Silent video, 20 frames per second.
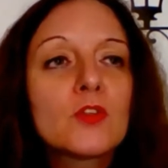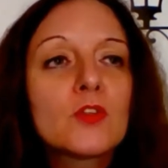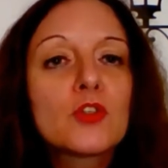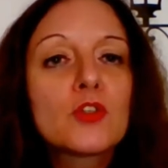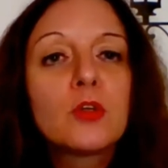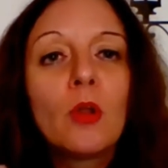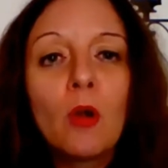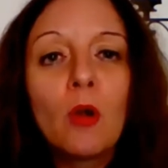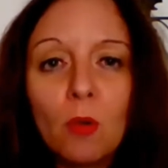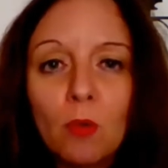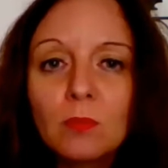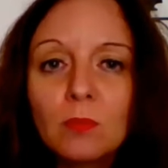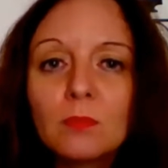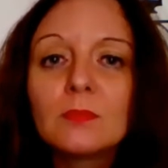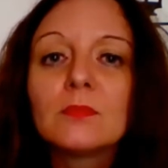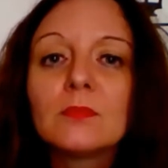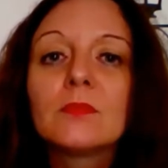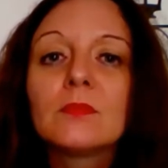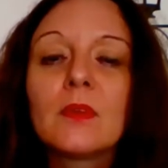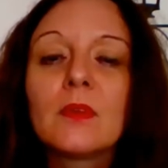slow,
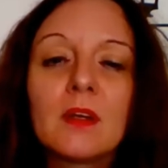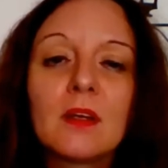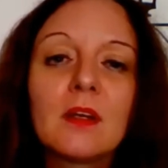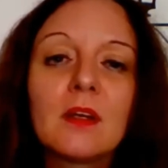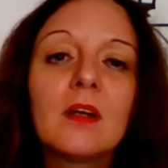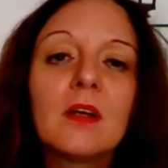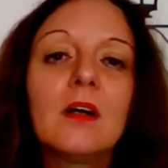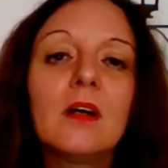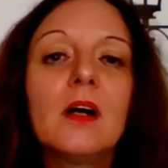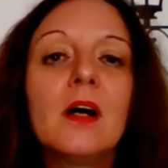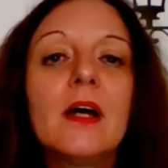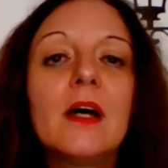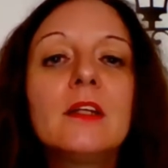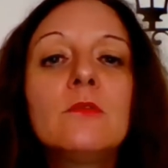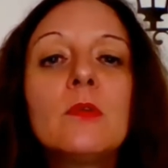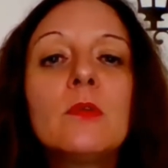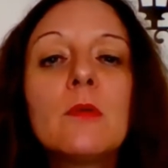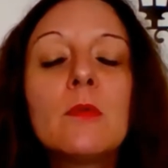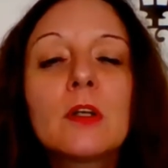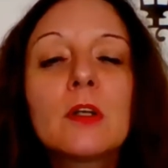
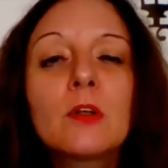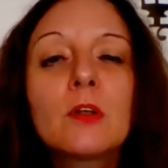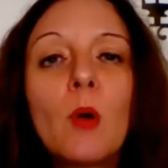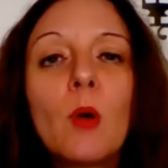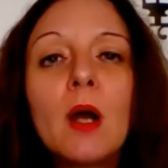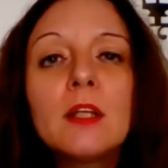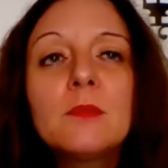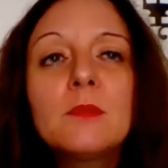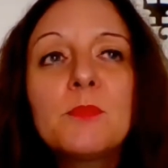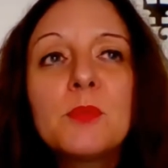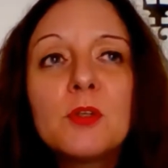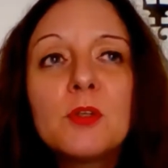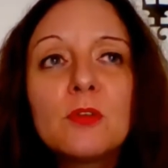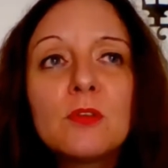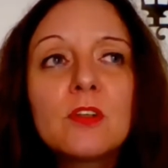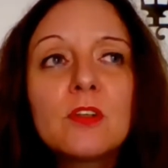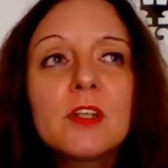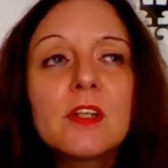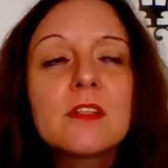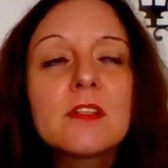and we were quite
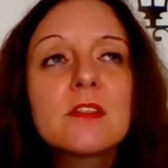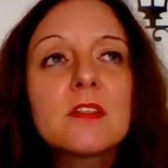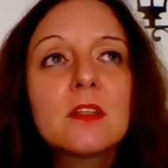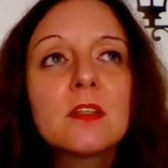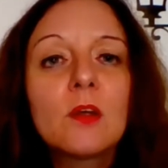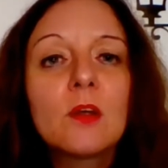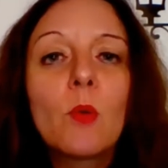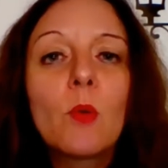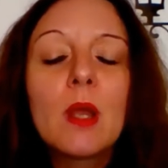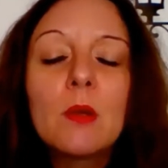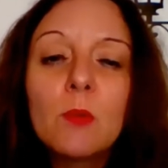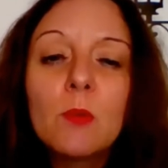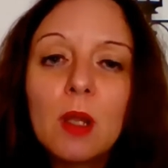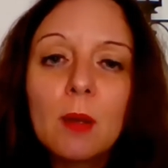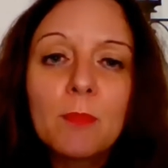purist in the way